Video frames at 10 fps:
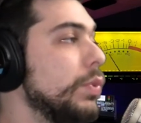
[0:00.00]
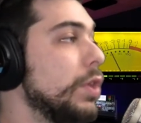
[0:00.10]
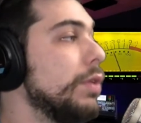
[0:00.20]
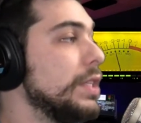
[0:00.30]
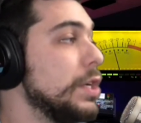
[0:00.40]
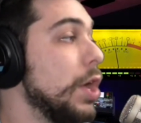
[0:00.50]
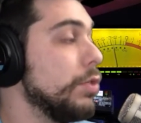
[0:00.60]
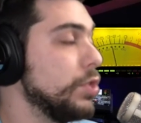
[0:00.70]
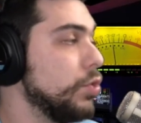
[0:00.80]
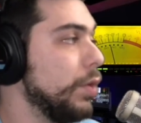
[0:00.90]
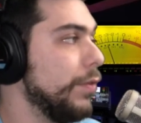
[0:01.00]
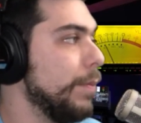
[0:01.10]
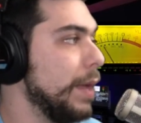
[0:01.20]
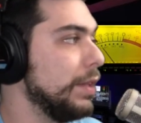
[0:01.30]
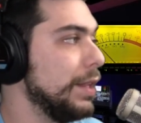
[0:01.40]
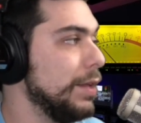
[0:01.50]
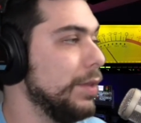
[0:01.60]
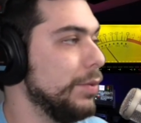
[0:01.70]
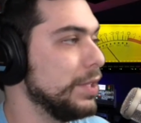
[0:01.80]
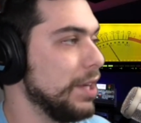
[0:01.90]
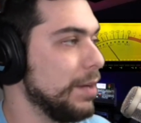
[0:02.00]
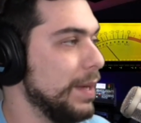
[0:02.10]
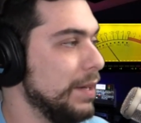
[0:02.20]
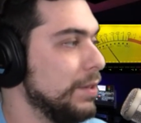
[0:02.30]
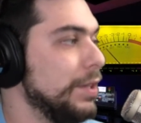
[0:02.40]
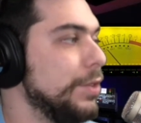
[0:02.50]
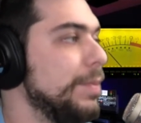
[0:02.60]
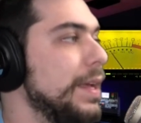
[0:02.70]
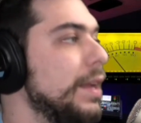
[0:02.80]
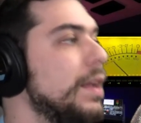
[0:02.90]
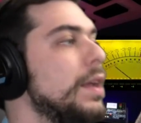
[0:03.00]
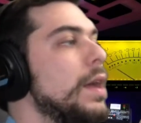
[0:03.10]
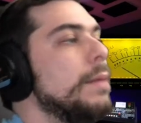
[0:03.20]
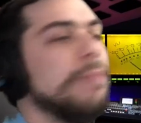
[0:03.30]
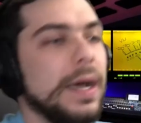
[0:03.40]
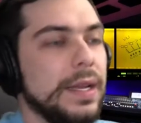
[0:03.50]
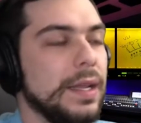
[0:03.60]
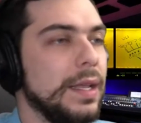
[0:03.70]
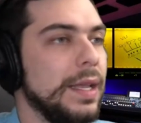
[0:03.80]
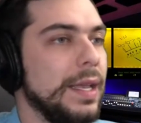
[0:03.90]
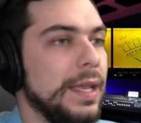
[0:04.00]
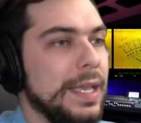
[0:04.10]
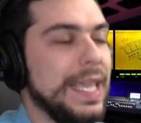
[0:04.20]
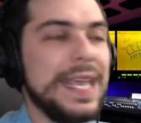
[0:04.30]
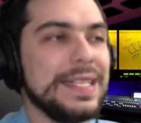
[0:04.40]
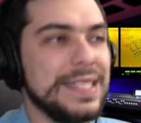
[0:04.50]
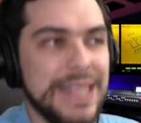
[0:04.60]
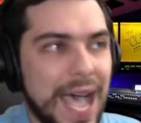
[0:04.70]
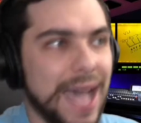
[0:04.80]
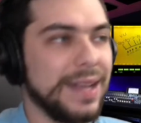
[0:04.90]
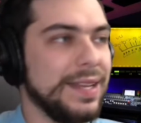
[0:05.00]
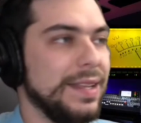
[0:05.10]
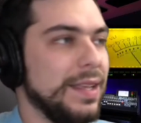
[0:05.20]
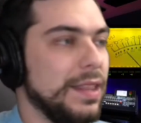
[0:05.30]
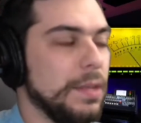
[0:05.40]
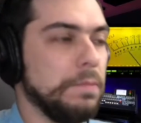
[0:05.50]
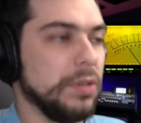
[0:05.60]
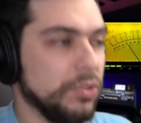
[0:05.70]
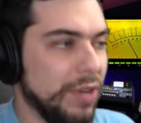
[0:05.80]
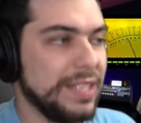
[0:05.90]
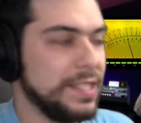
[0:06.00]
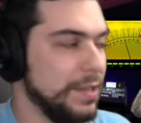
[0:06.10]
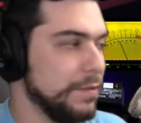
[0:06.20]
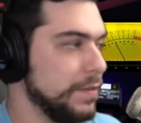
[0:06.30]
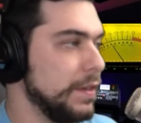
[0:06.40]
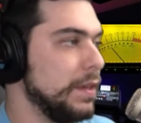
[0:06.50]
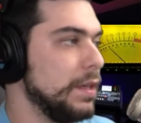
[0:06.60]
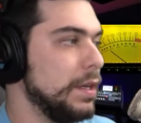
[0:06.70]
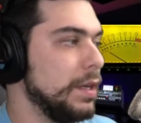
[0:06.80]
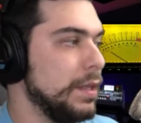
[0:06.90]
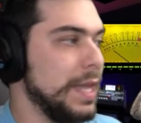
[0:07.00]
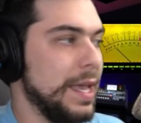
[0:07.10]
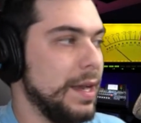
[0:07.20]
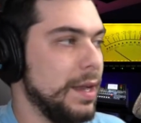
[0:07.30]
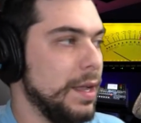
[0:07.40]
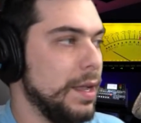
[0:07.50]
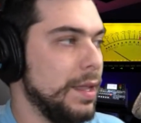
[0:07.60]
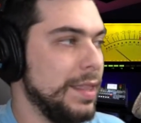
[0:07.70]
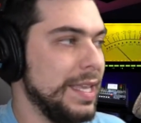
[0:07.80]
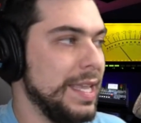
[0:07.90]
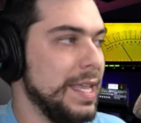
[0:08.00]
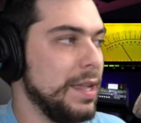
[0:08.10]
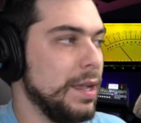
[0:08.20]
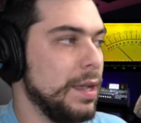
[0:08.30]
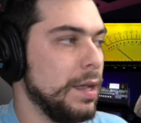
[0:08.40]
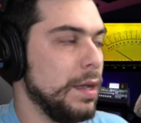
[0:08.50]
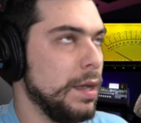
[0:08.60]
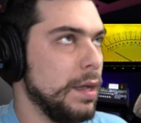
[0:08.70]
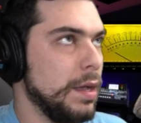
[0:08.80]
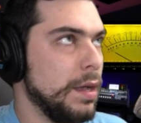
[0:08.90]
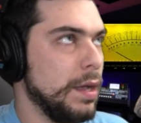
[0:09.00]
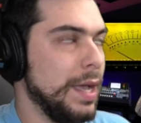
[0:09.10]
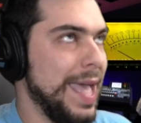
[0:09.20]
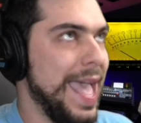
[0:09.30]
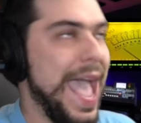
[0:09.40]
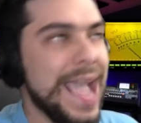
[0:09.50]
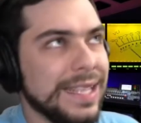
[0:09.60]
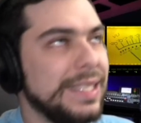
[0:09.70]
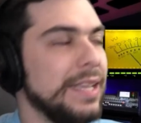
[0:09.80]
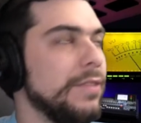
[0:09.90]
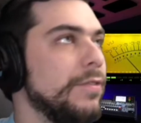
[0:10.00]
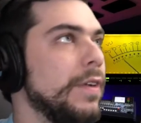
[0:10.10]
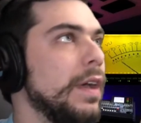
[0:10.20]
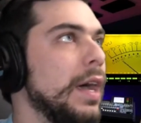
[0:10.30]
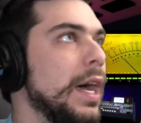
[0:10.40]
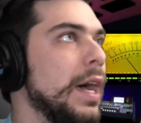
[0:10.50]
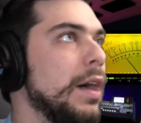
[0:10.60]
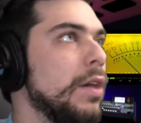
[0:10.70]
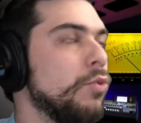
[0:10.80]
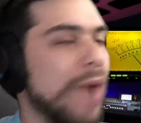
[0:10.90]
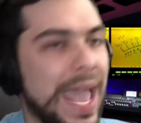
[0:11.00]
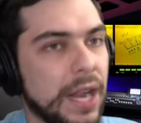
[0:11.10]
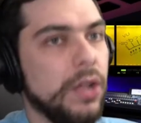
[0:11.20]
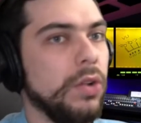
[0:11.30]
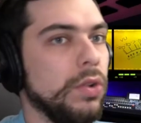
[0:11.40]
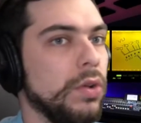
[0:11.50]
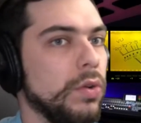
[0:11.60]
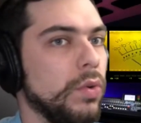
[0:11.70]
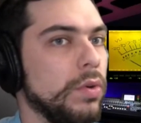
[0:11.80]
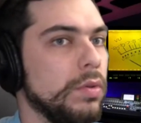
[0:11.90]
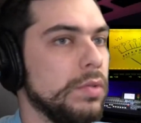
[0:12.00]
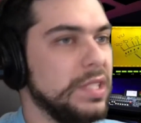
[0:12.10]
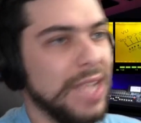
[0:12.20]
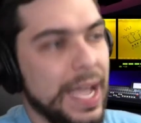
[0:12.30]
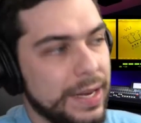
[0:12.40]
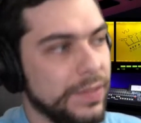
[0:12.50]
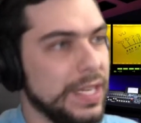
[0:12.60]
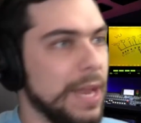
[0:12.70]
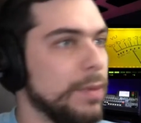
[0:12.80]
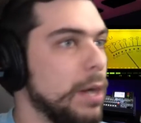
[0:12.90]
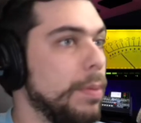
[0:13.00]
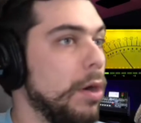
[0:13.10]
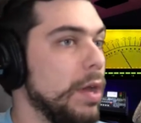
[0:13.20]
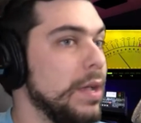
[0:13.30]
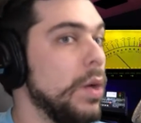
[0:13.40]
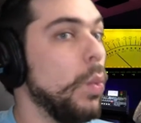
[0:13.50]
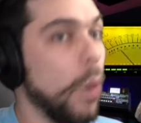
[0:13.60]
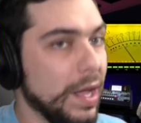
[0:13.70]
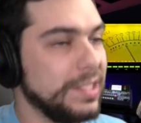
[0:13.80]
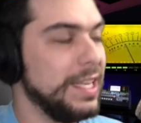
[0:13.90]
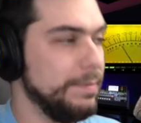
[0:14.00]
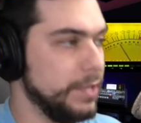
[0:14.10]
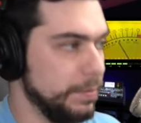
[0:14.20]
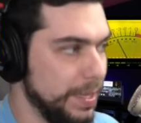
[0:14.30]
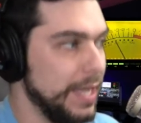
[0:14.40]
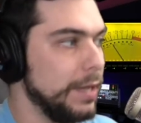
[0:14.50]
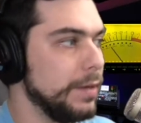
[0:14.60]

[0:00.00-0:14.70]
is another story about that that we'll talk about here in a little bit. But he is not the progressive that the active, radical side of the Democrat Party wants him to be.